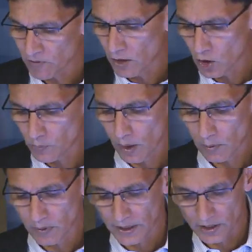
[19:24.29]
Which
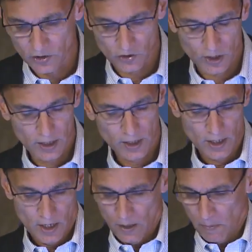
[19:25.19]
probably is
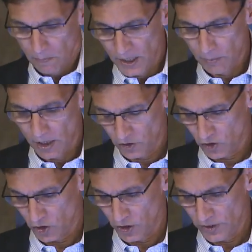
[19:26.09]
pretty
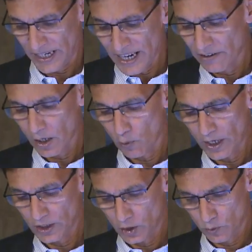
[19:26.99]
much the area where
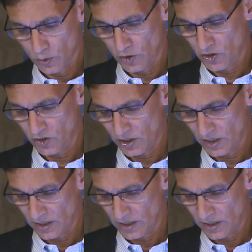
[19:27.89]
you would uh,